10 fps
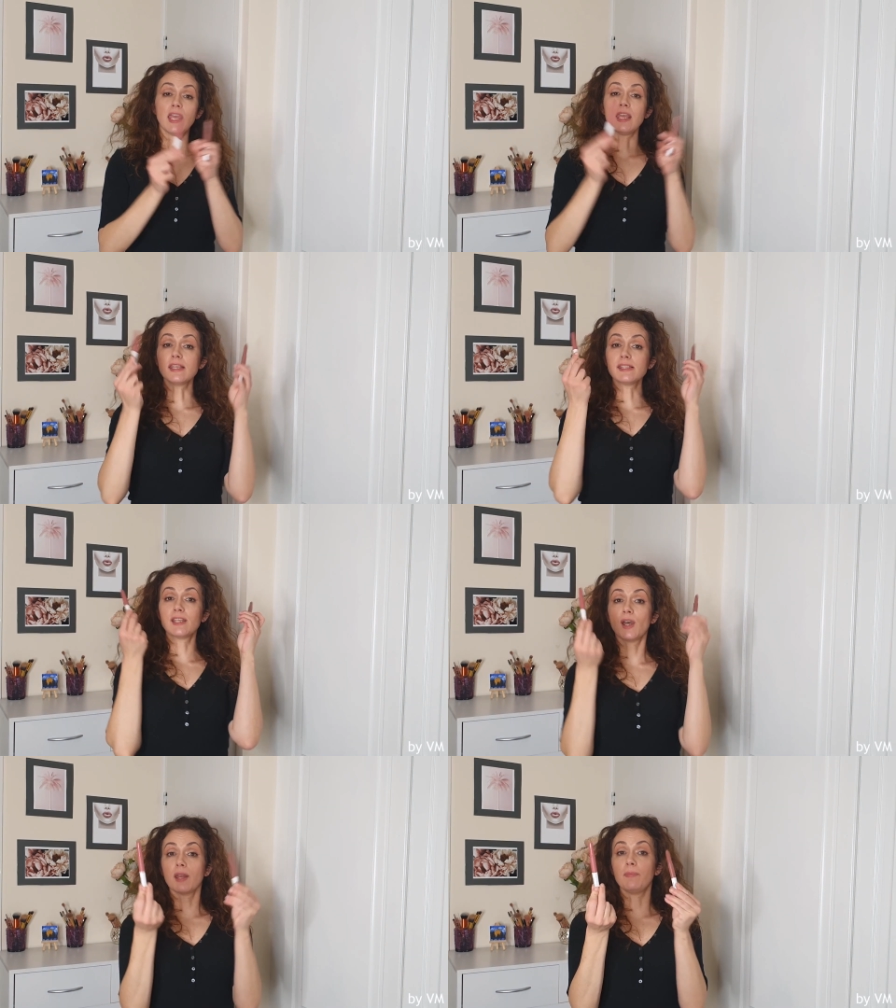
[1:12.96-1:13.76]
is
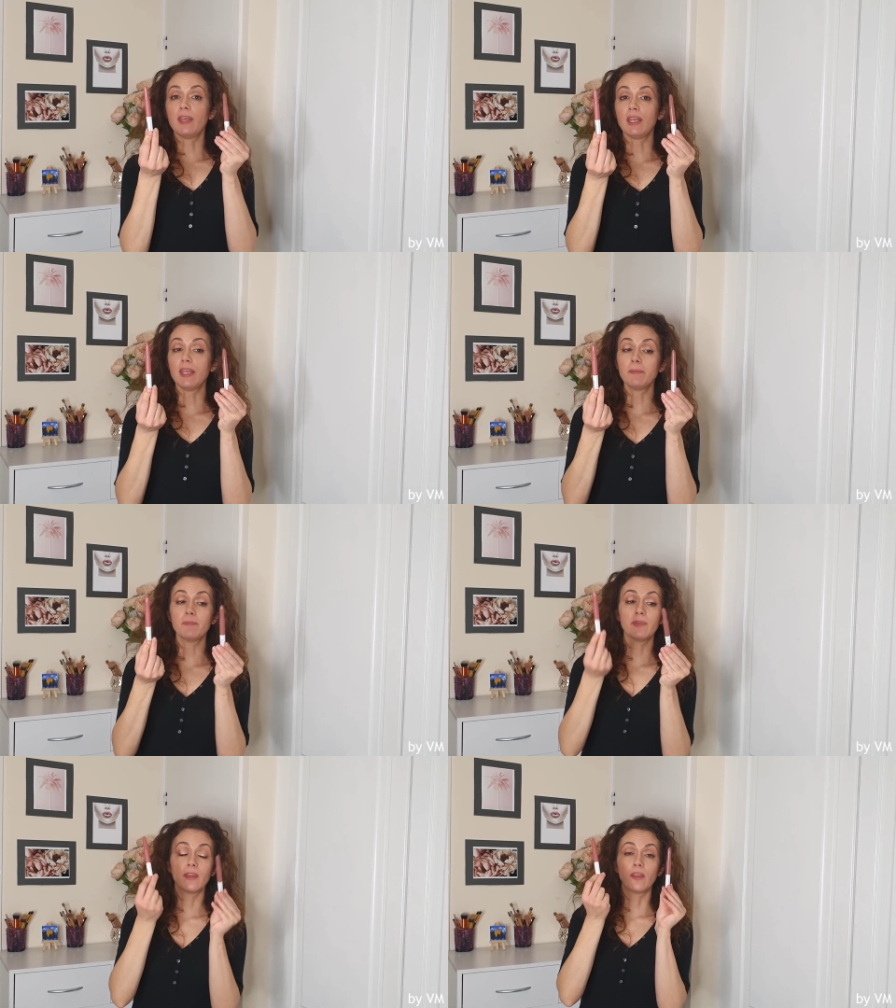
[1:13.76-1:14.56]
gonna be
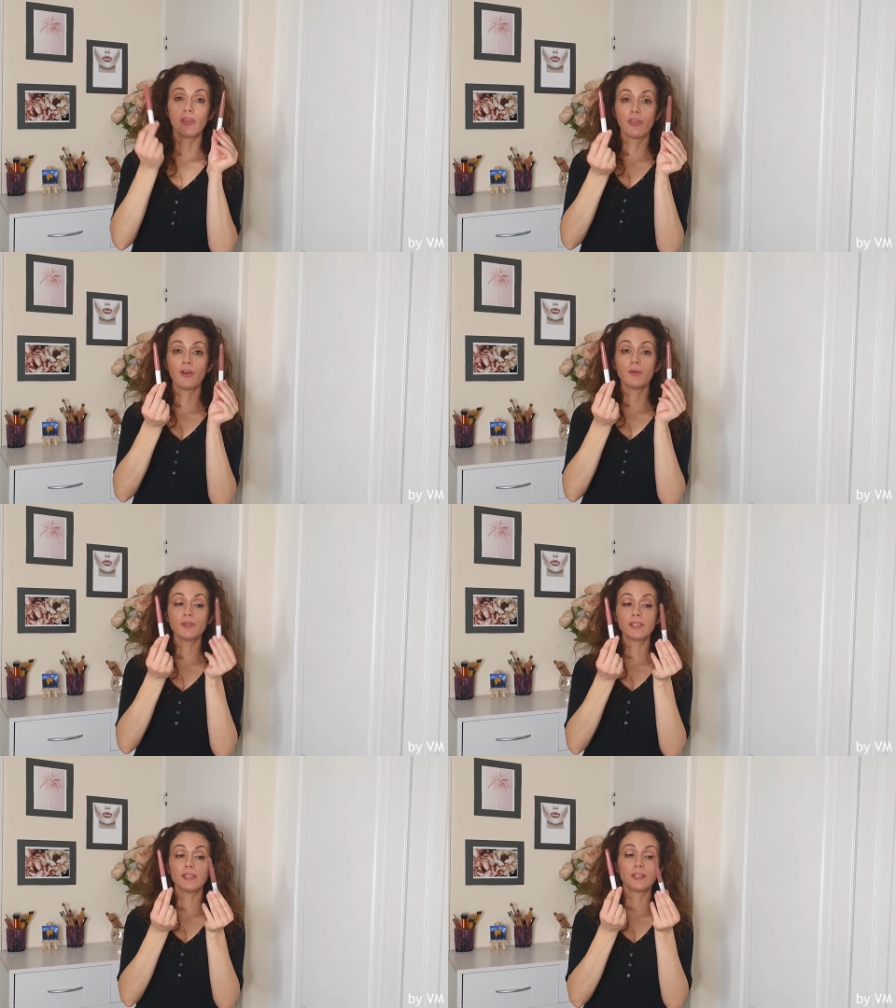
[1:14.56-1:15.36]

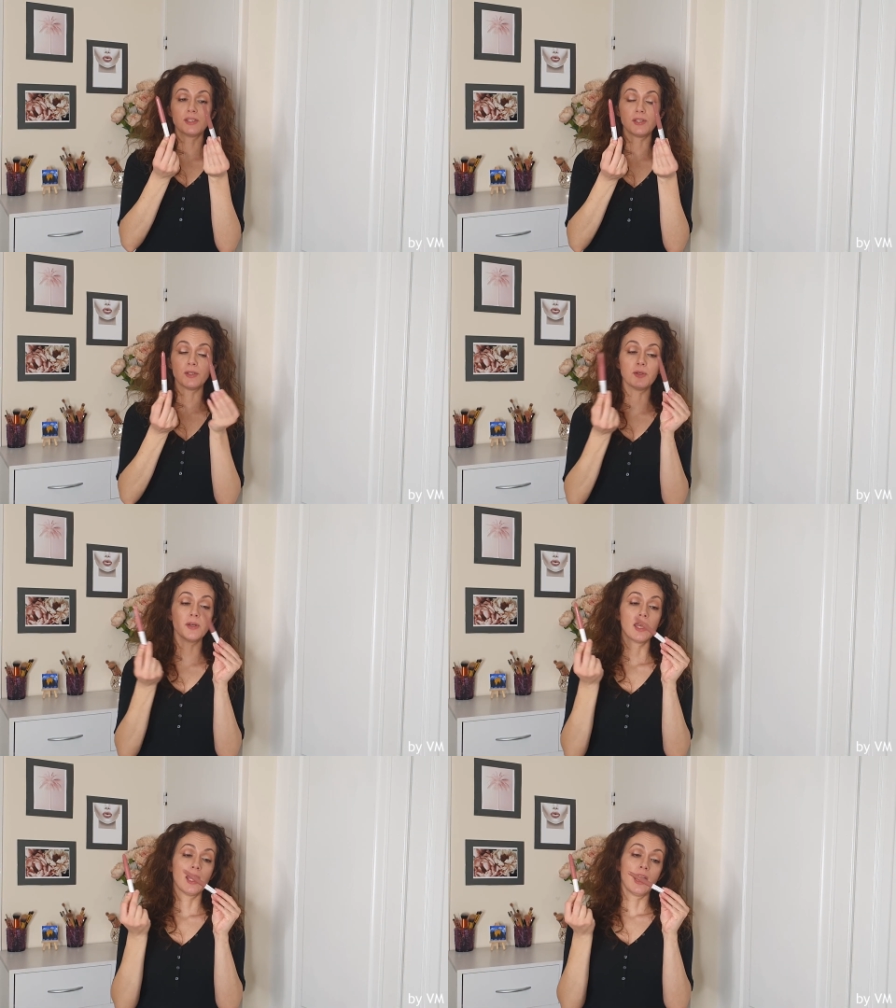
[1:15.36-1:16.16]
those two
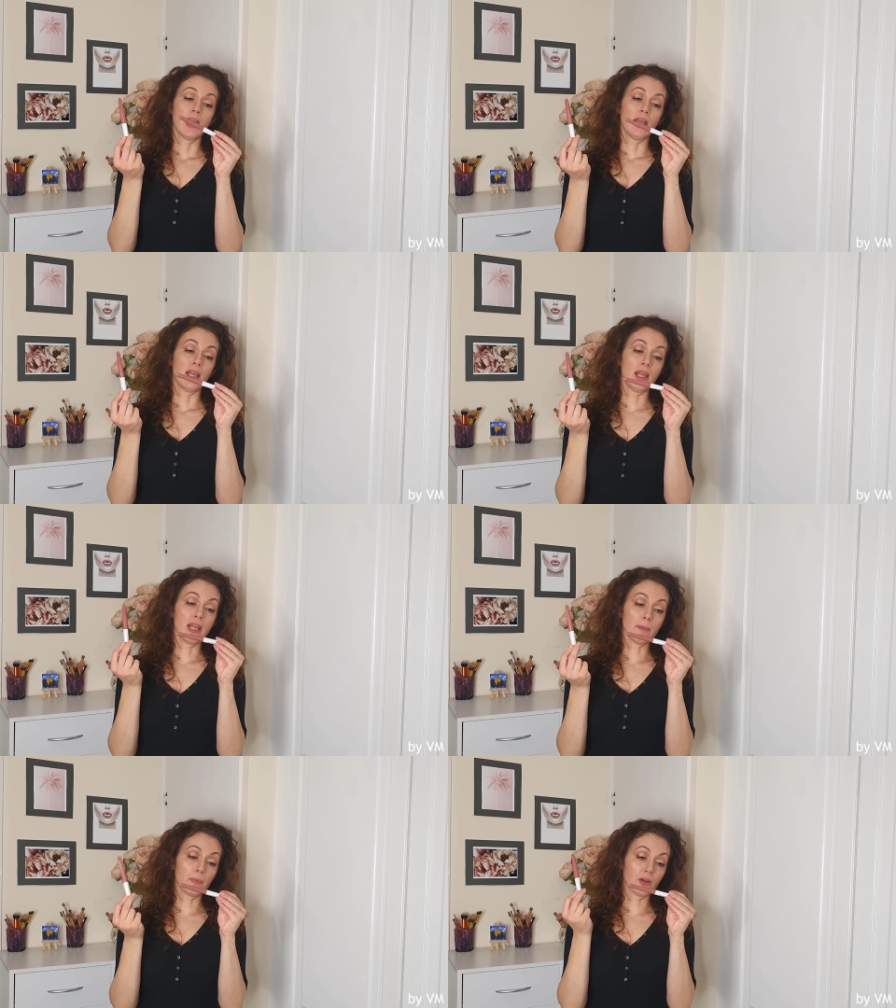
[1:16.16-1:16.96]

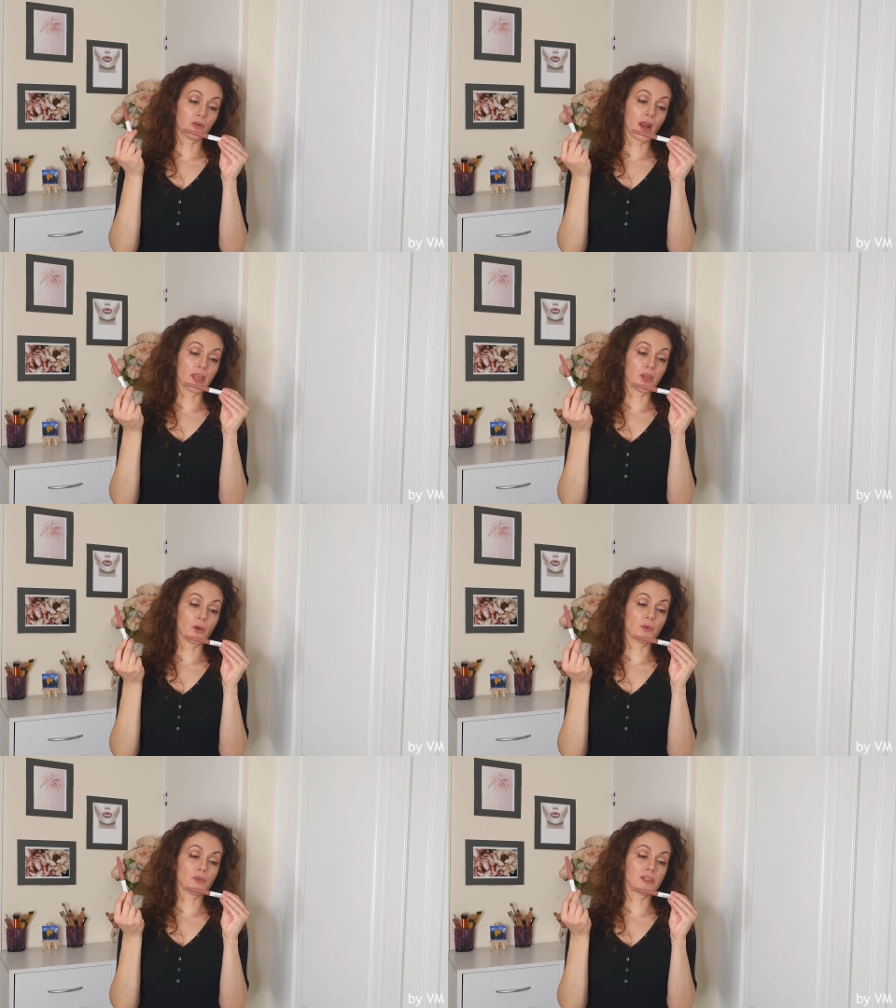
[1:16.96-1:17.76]
lip
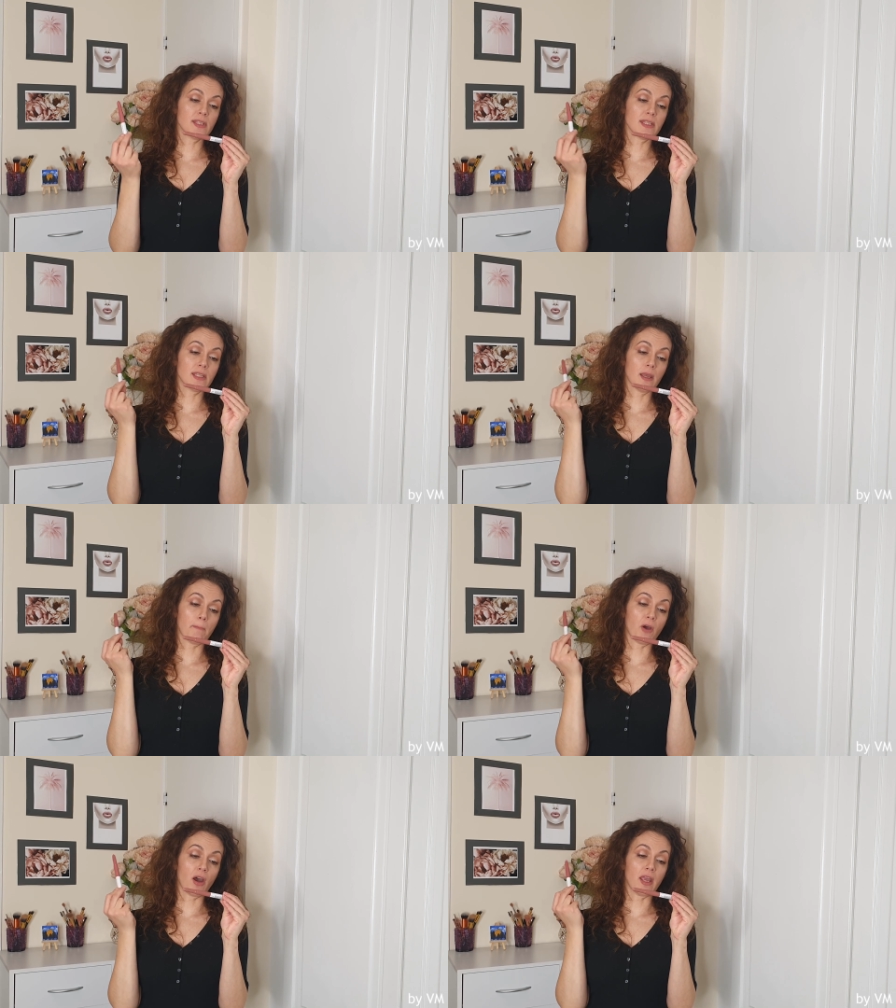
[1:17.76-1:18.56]
crayons
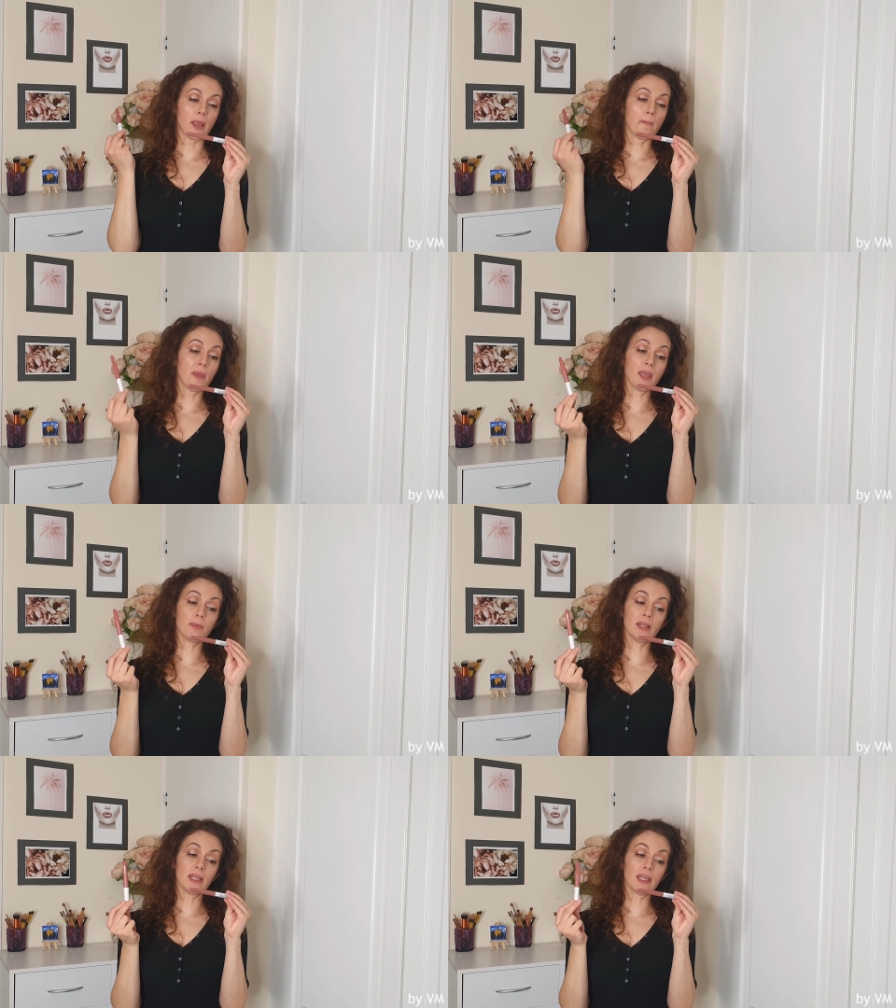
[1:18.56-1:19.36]
by
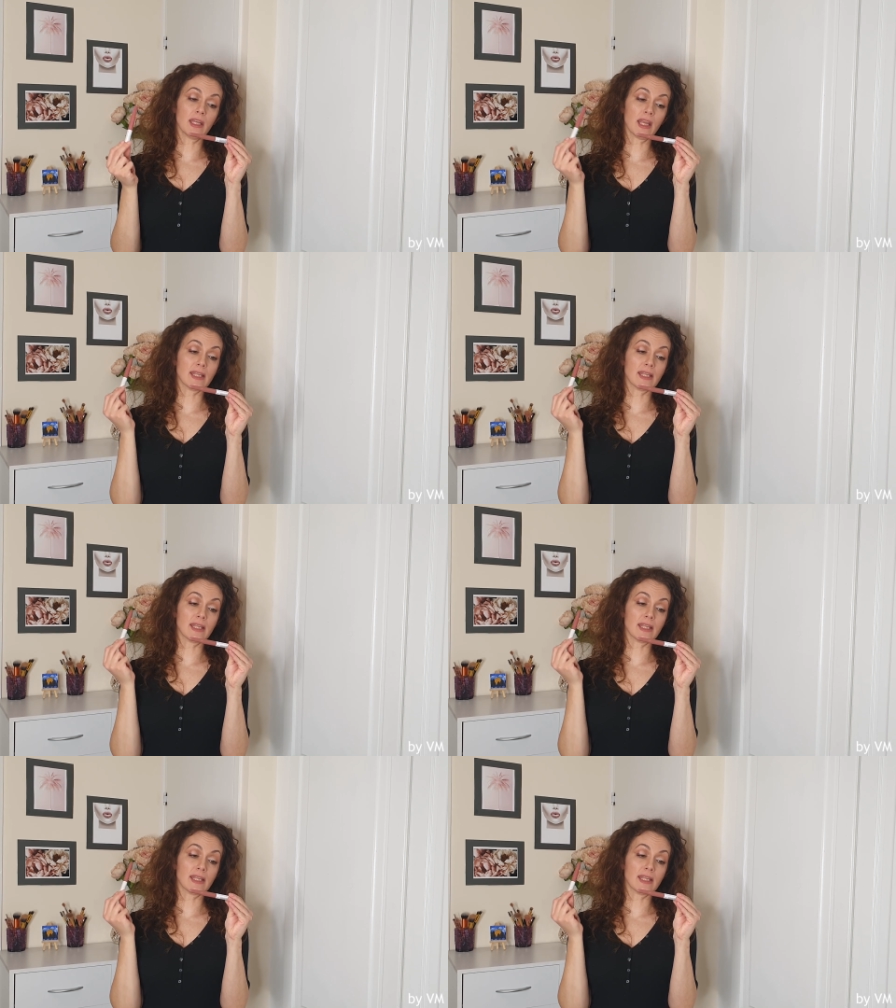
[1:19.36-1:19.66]
Maybelline.